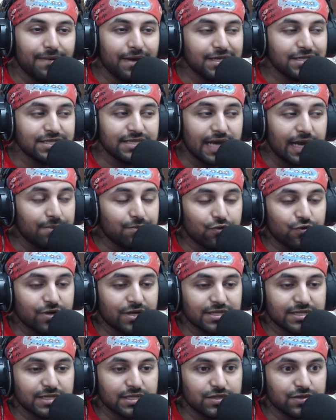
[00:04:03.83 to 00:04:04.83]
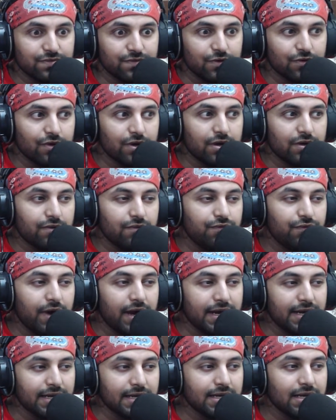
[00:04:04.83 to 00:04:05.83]
As time progresses, we're gonna
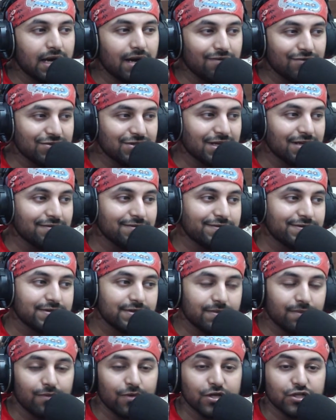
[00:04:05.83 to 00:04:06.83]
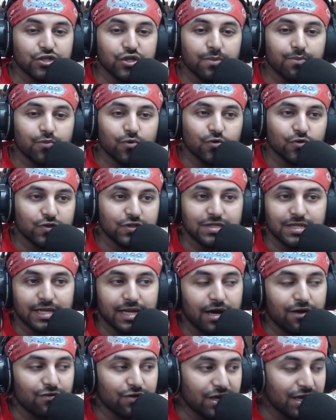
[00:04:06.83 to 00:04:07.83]
find ourselves much composed in
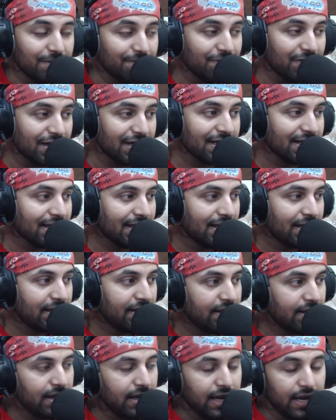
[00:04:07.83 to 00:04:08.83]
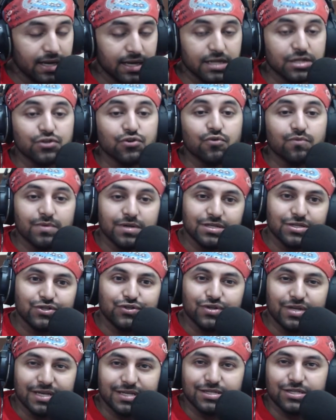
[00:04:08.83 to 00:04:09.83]
our gameplay, and let's hope it
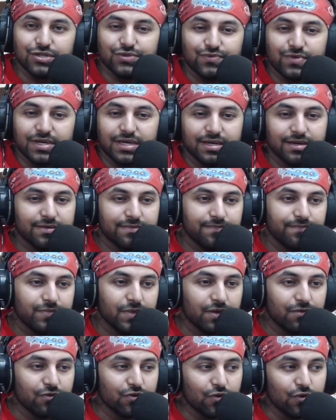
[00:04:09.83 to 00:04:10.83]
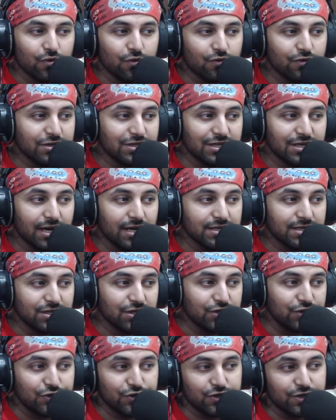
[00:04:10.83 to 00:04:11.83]
stays this way. Even though Luis Diaz is
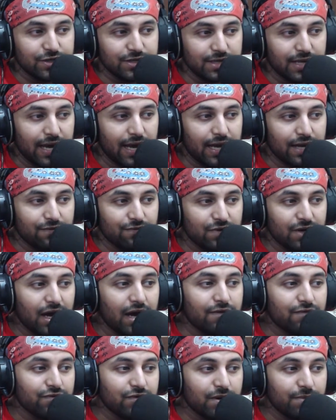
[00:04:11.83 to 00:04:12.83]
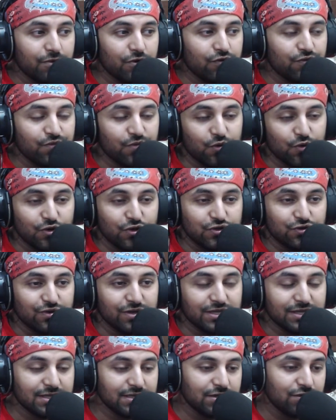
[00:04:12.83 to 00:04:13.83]
injured and we have a couple of more
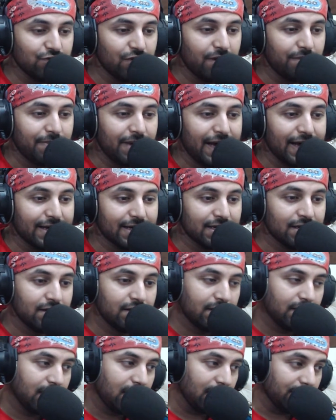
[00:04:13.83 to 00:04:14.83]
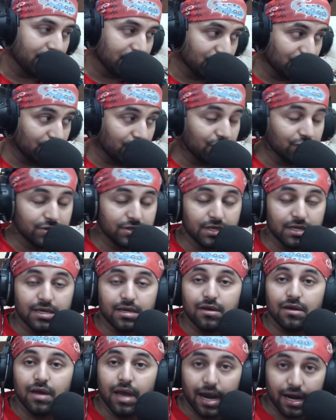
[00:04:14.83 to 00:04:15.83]
injuries to our bag, it was good to
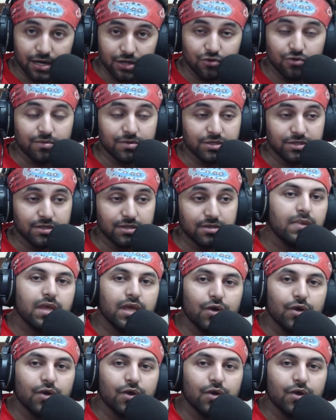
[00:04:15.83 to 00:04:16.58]
see Andy Robertson.